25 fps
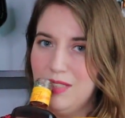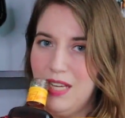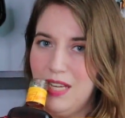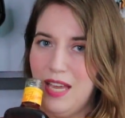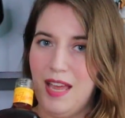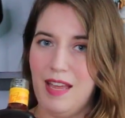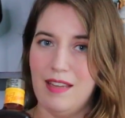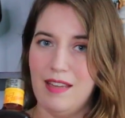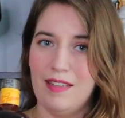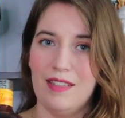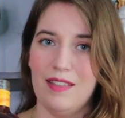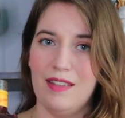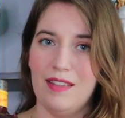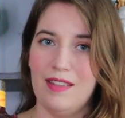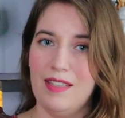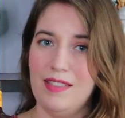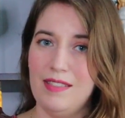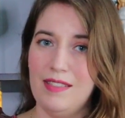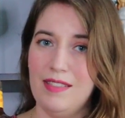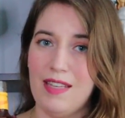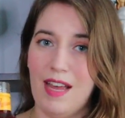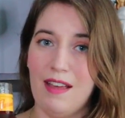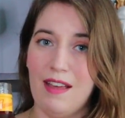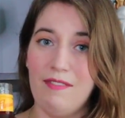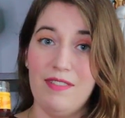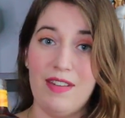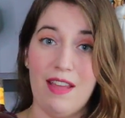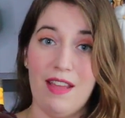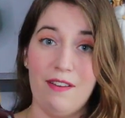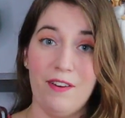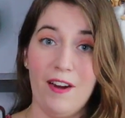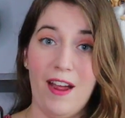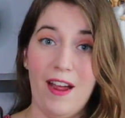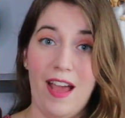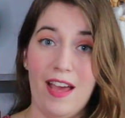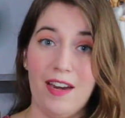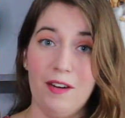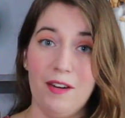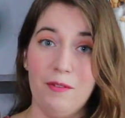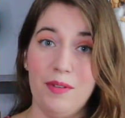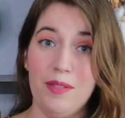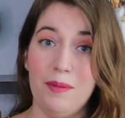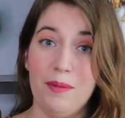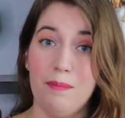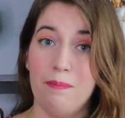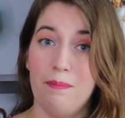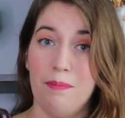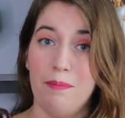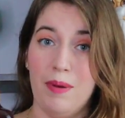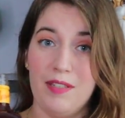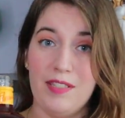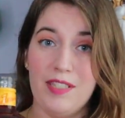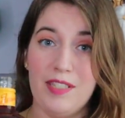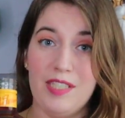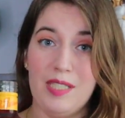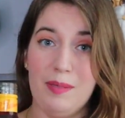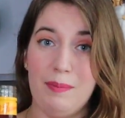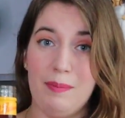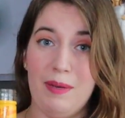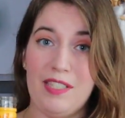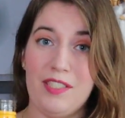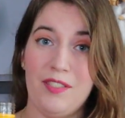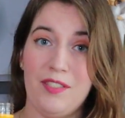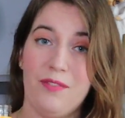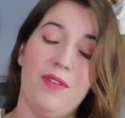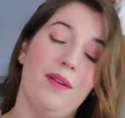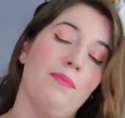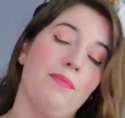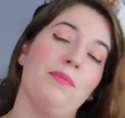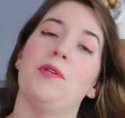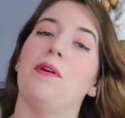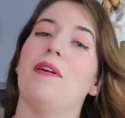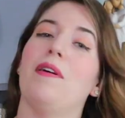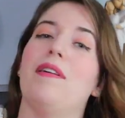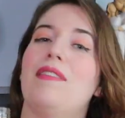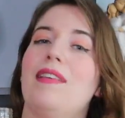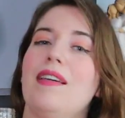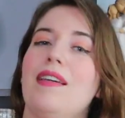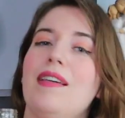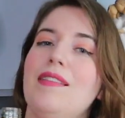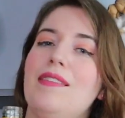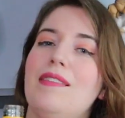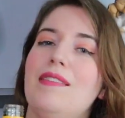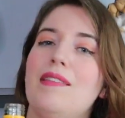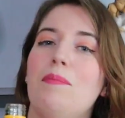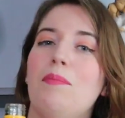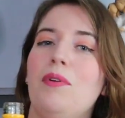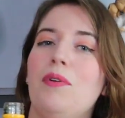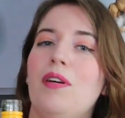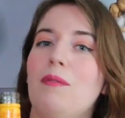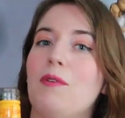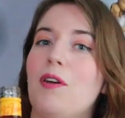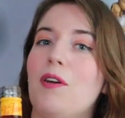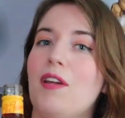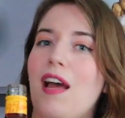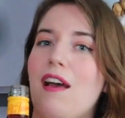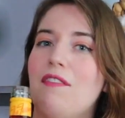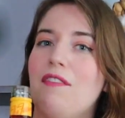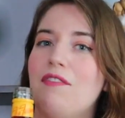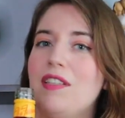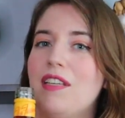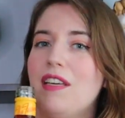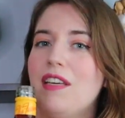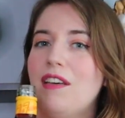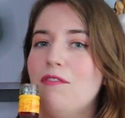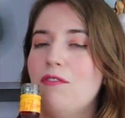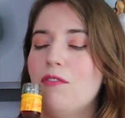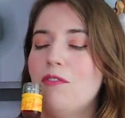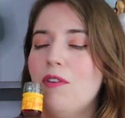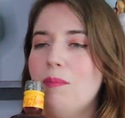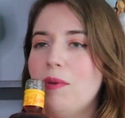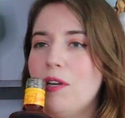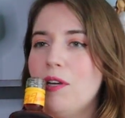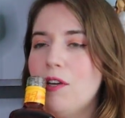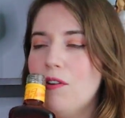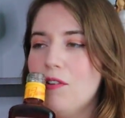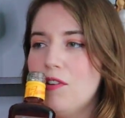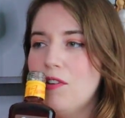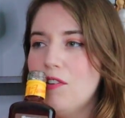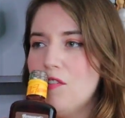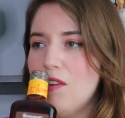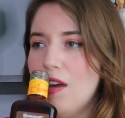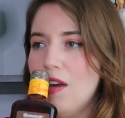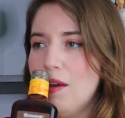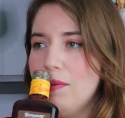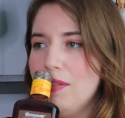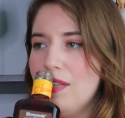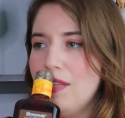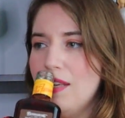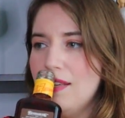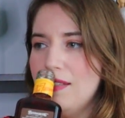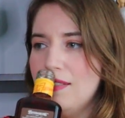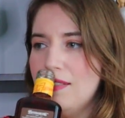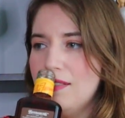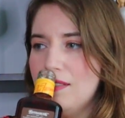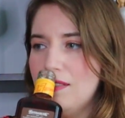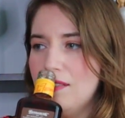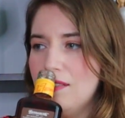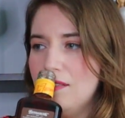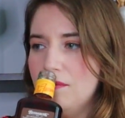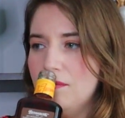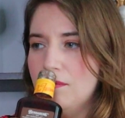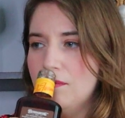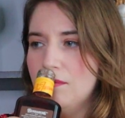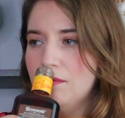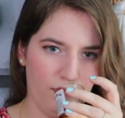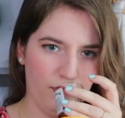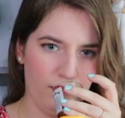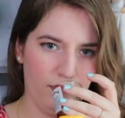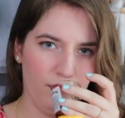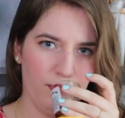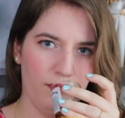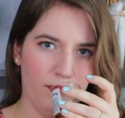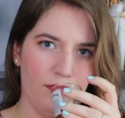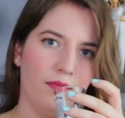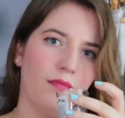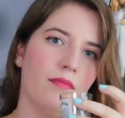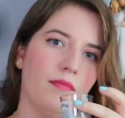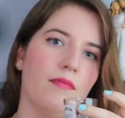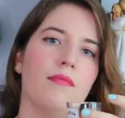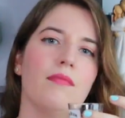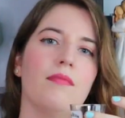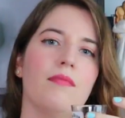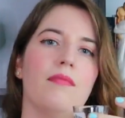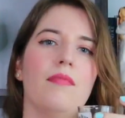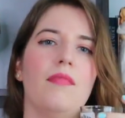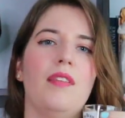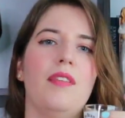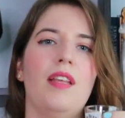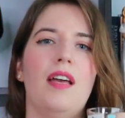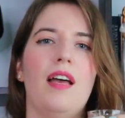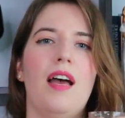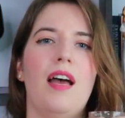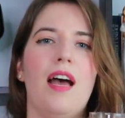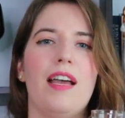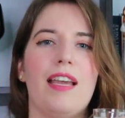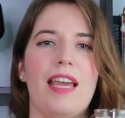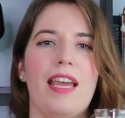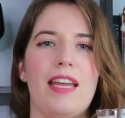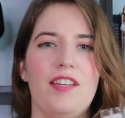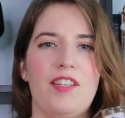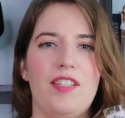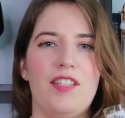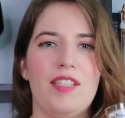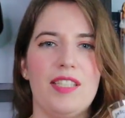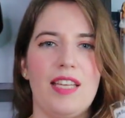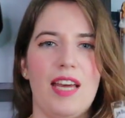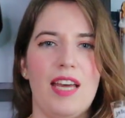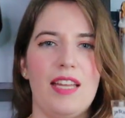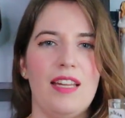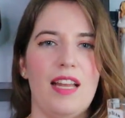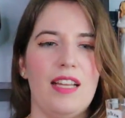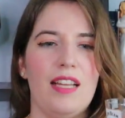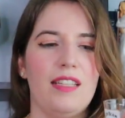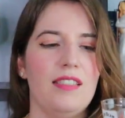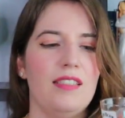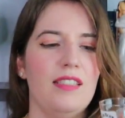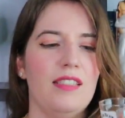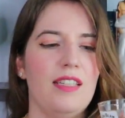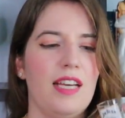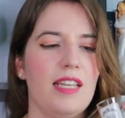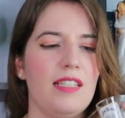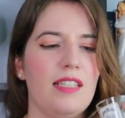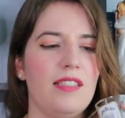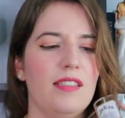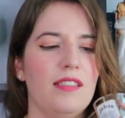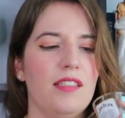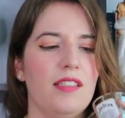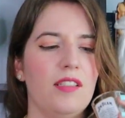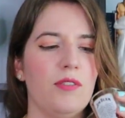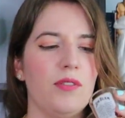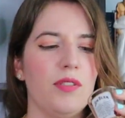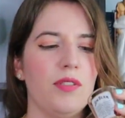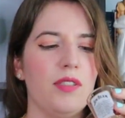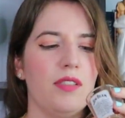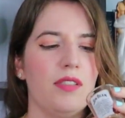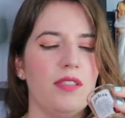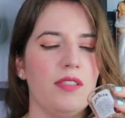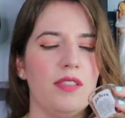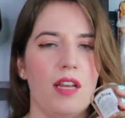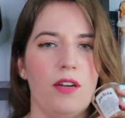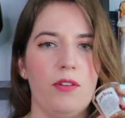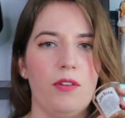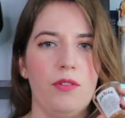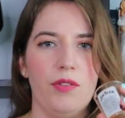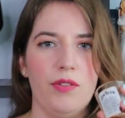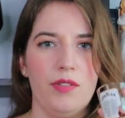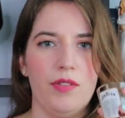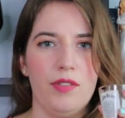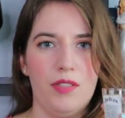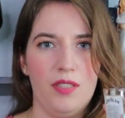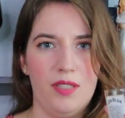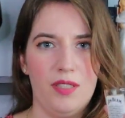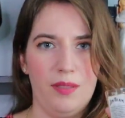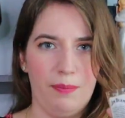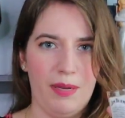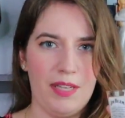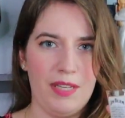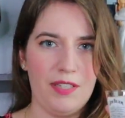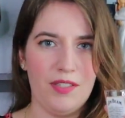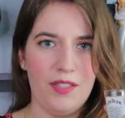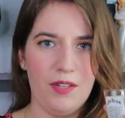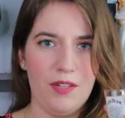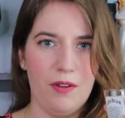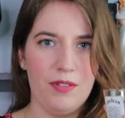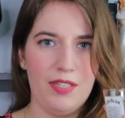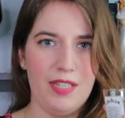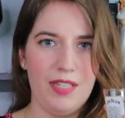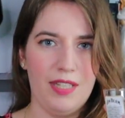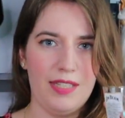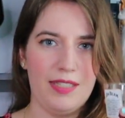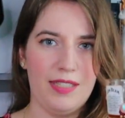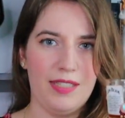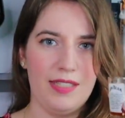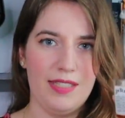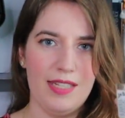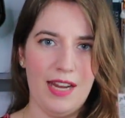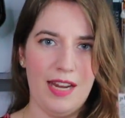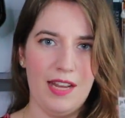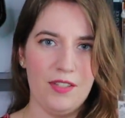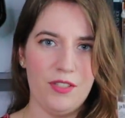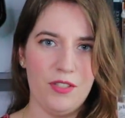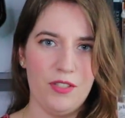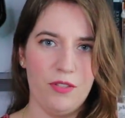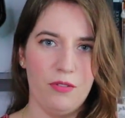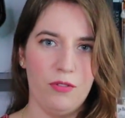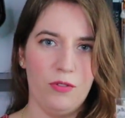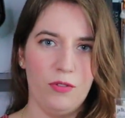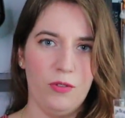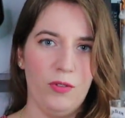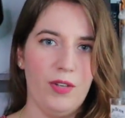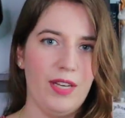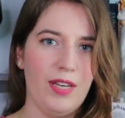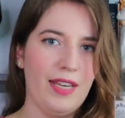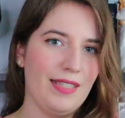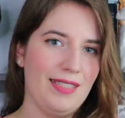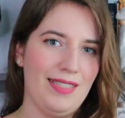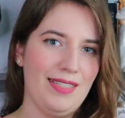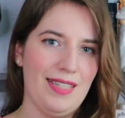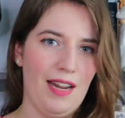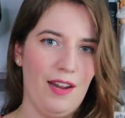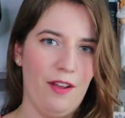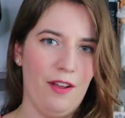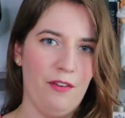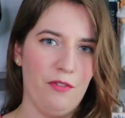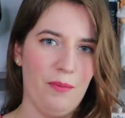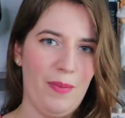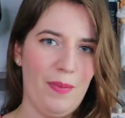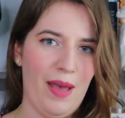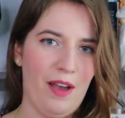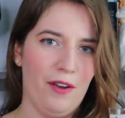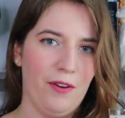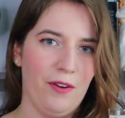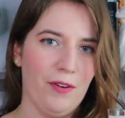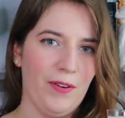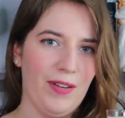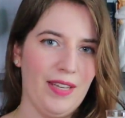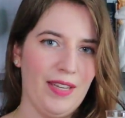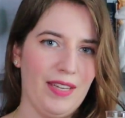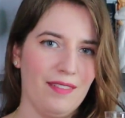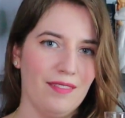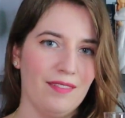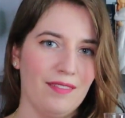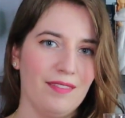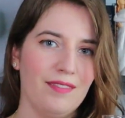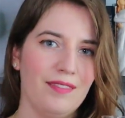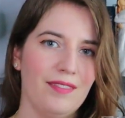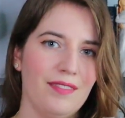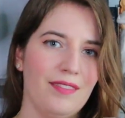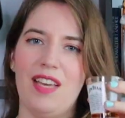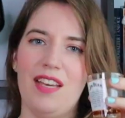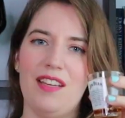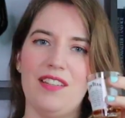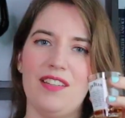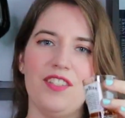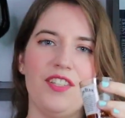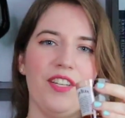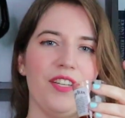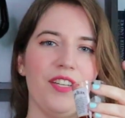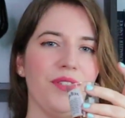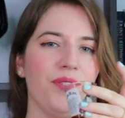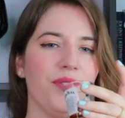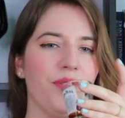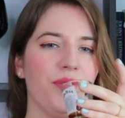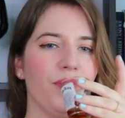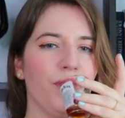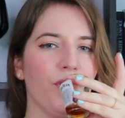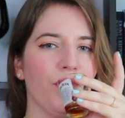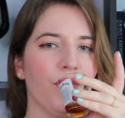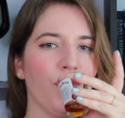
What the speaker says: And this, I've never had it with Bundy spiced rum, so I think at some point I'm gonna have to give rum and Coke a try with this. Again, you just get a nice little subtle spice note to this. It's not too cloying, it's not overpowering. Cheers.